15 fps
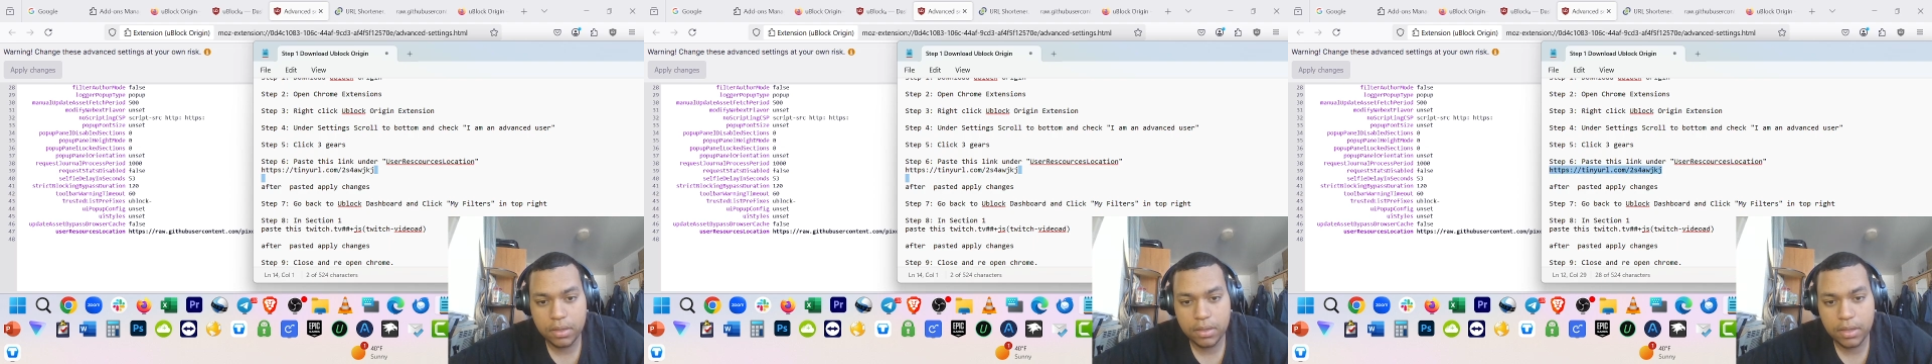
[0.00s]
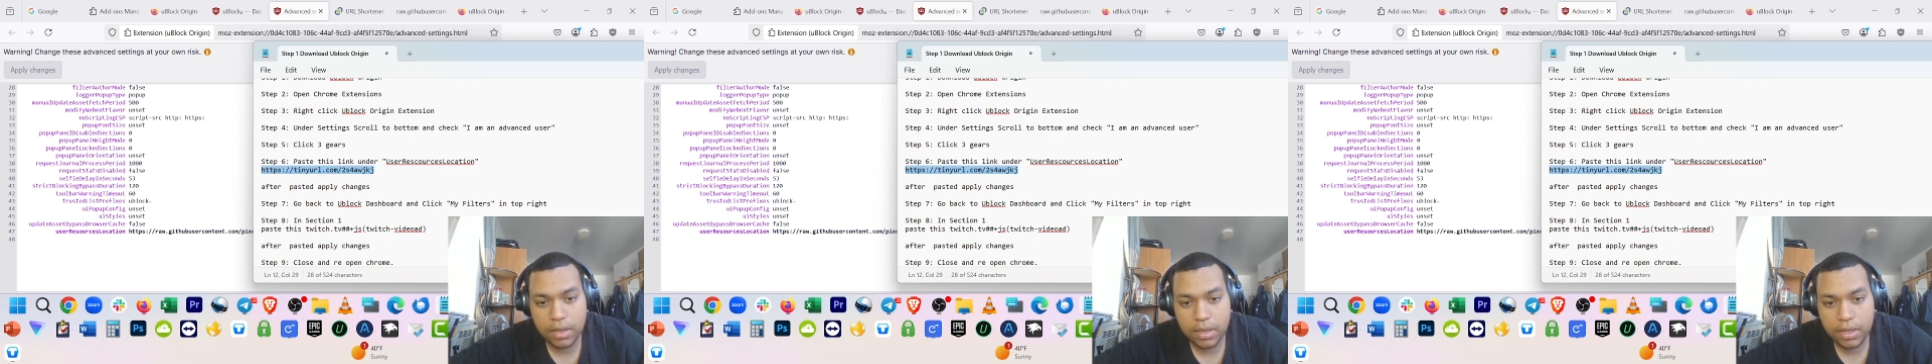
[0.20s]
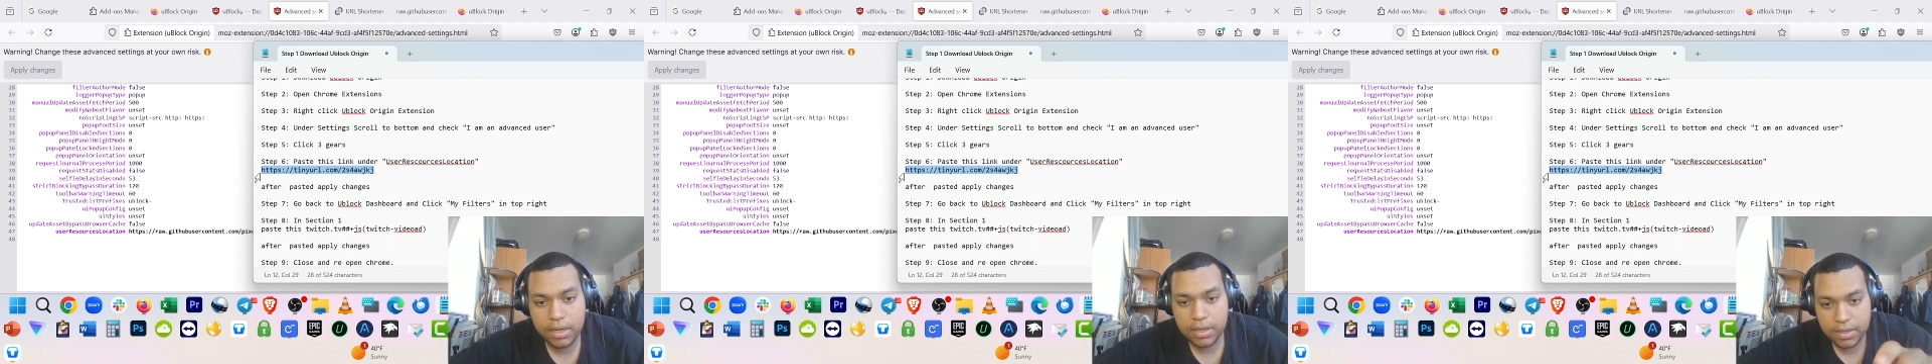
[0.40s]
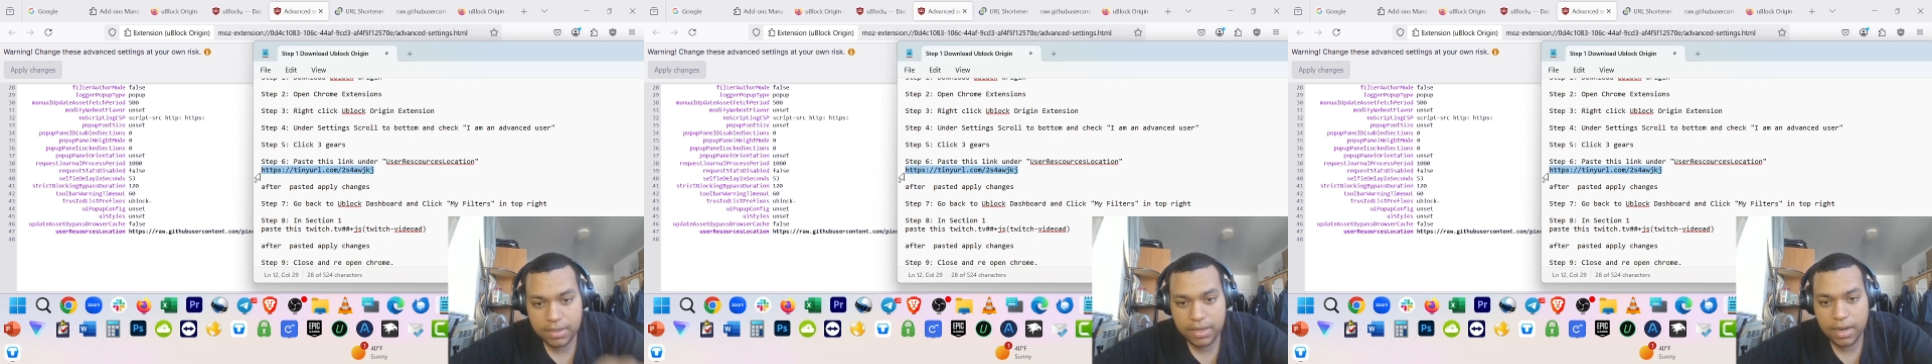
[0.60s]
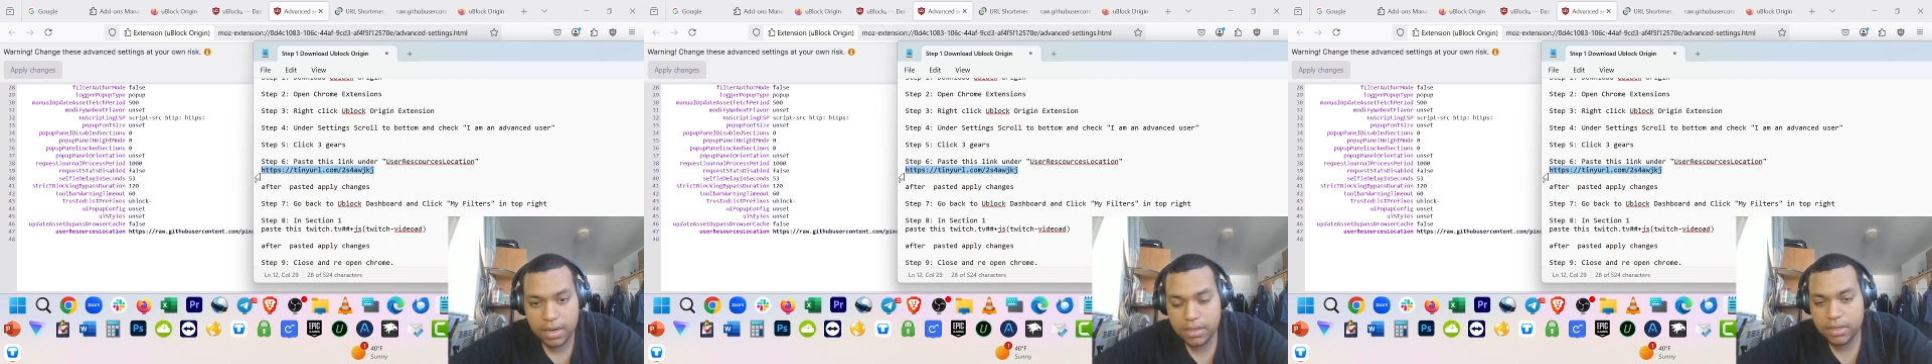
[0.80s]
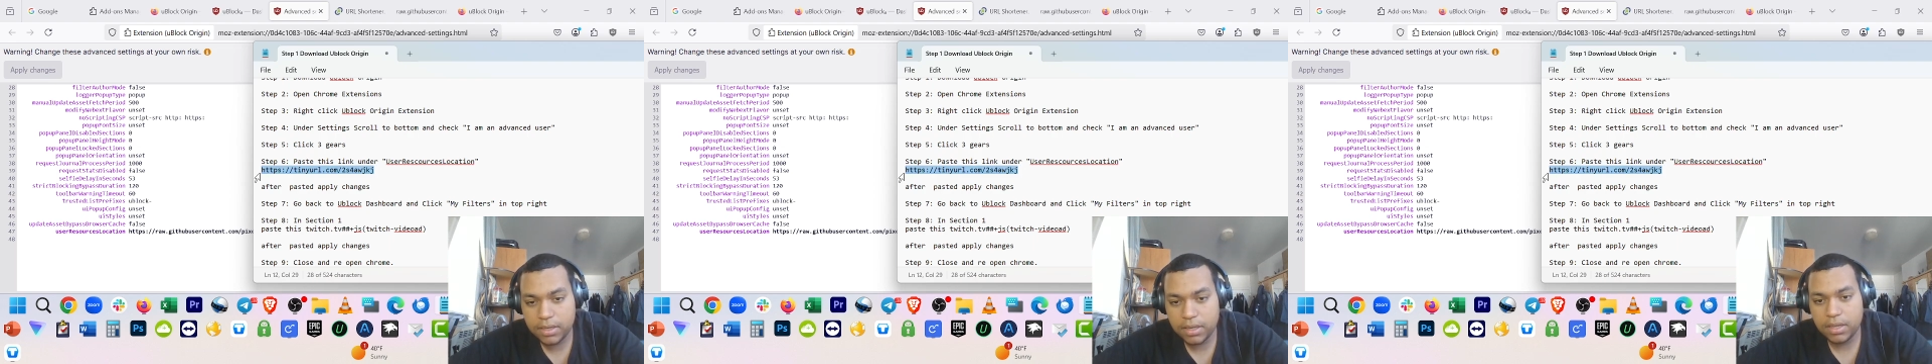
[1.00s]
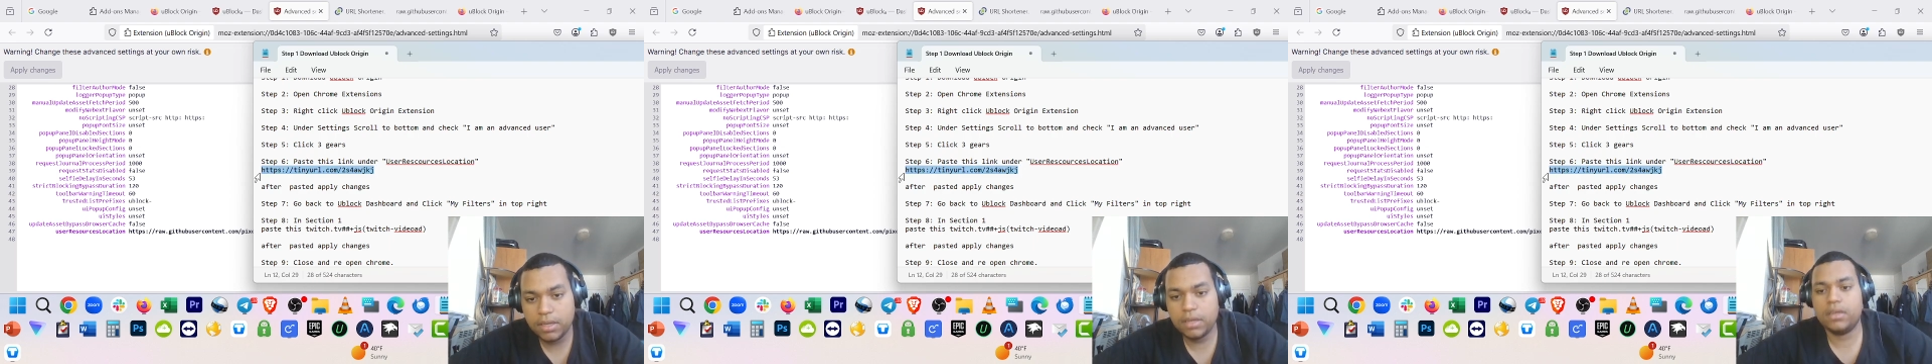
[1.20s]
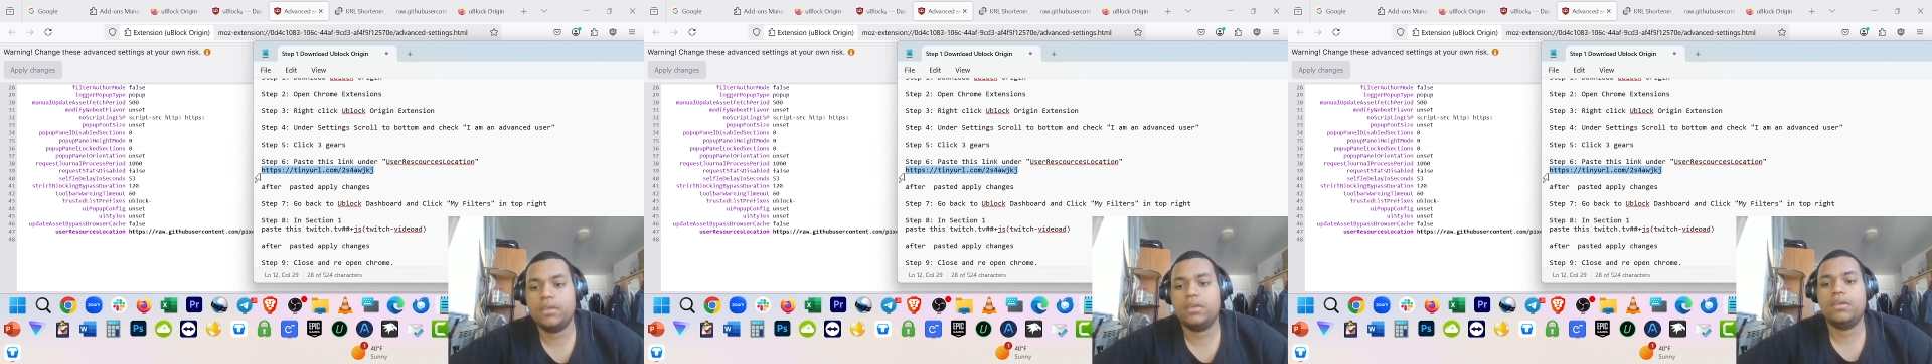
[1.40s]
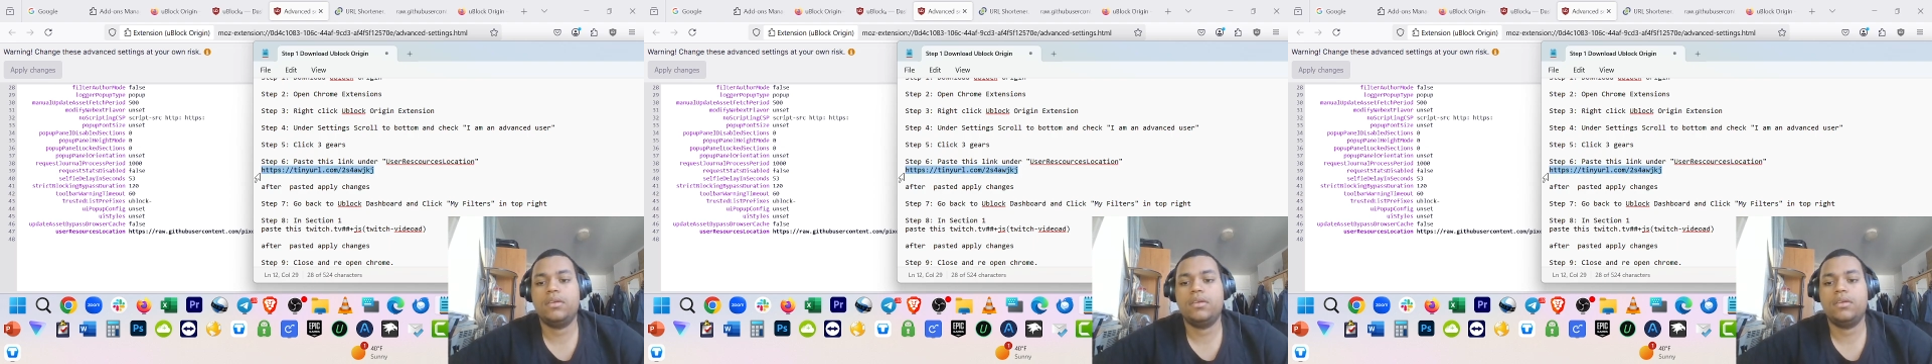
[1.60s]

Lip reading: The link inside of this link,